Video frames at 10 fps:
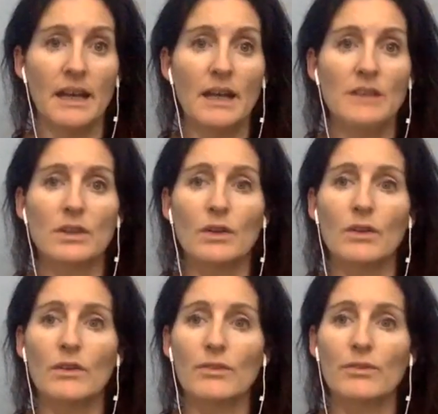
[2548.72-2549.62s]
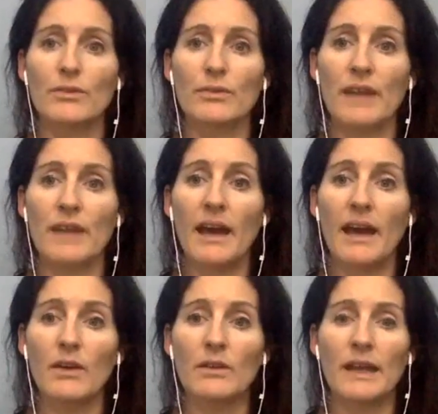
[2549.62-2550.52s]
So
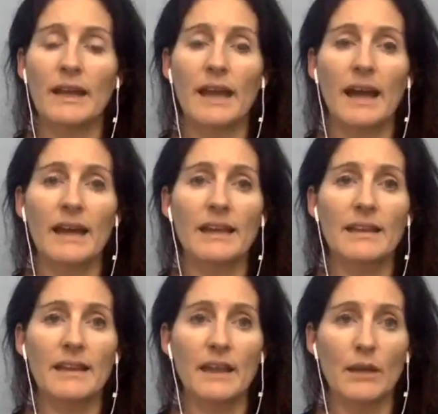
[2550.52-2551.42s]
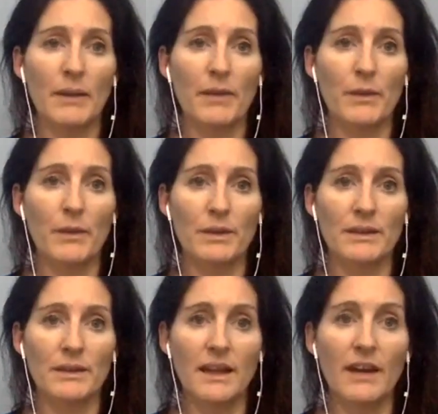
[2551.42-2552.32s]
now, like, I can think about the word
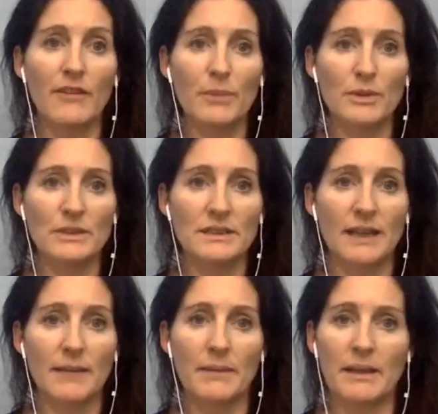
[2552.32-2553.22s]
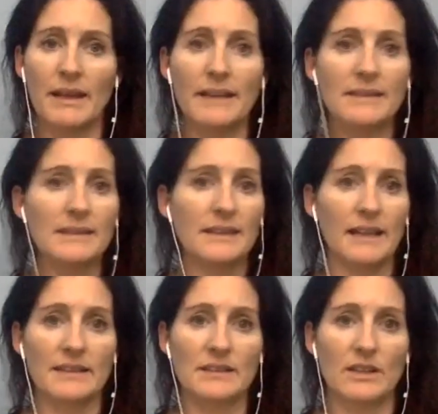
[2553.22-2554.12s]
love most of the time, and instantly
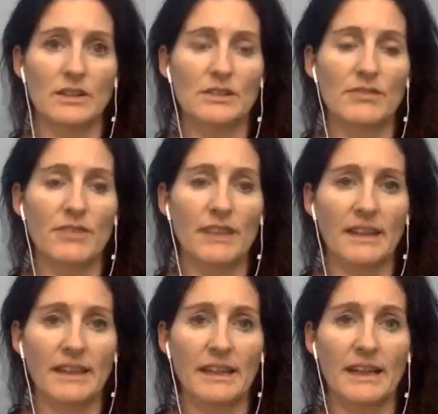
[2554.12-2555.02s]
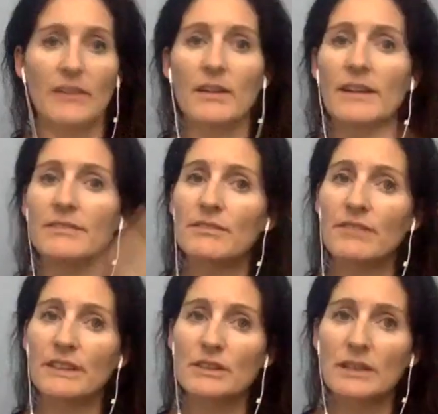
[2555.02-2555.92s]
I start just feeling it. I don't have to
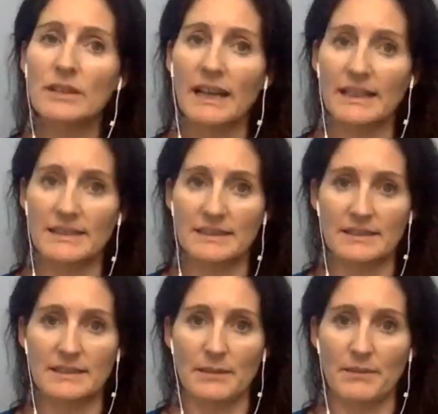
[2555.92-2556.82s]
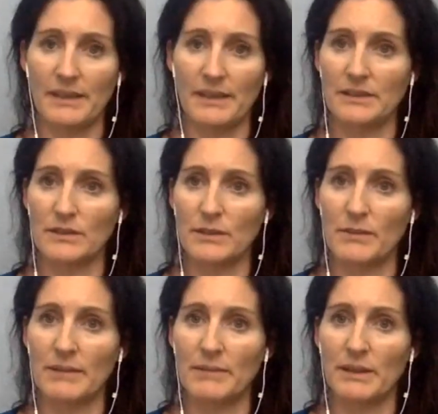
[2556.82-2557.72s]
visualize something to
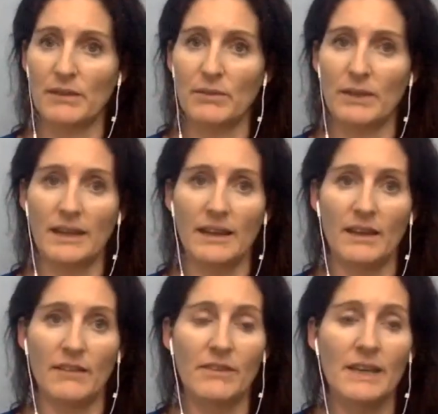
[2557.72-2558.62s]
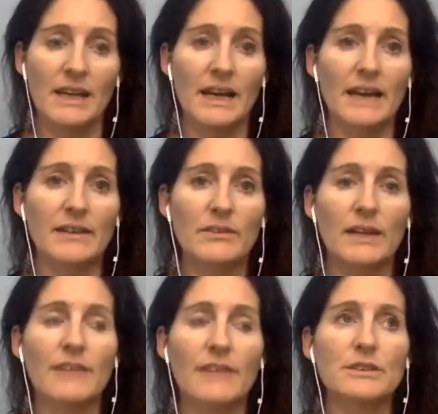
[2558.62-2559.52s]
remind me of what I love. I don't
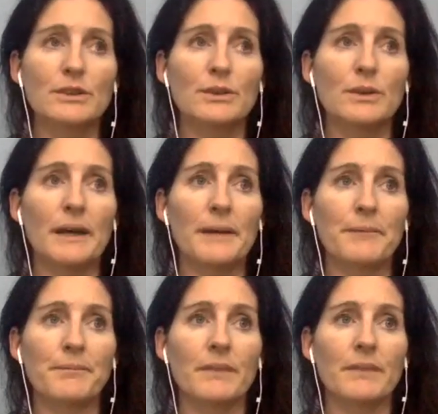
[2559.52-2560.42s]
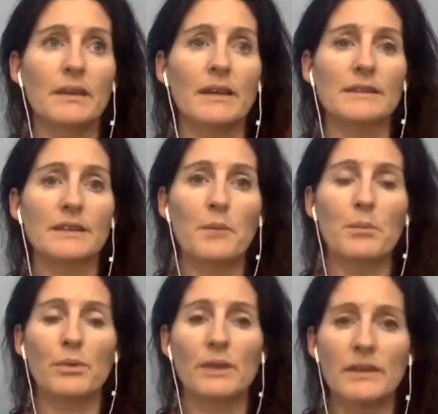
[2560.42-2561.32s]
have to um, necessarily
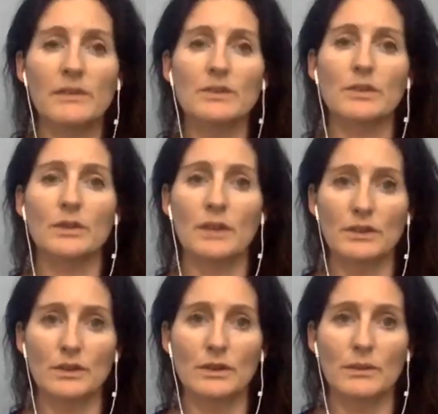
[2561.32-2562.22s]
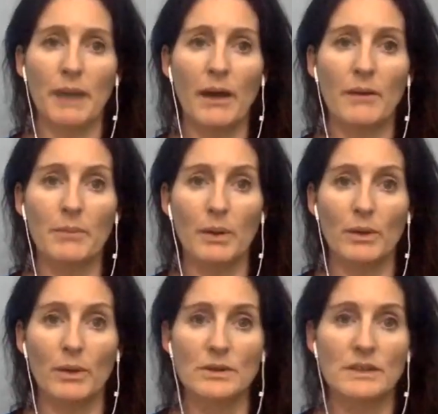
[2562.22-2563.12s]
breathe or do a, do a power
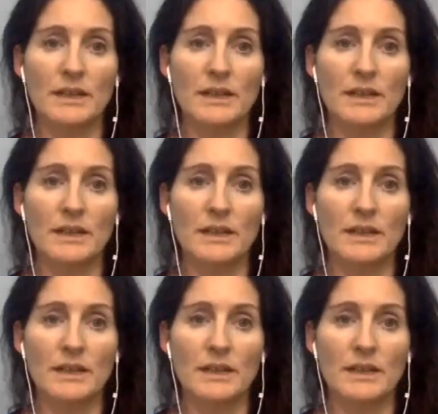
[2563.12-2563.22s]
pose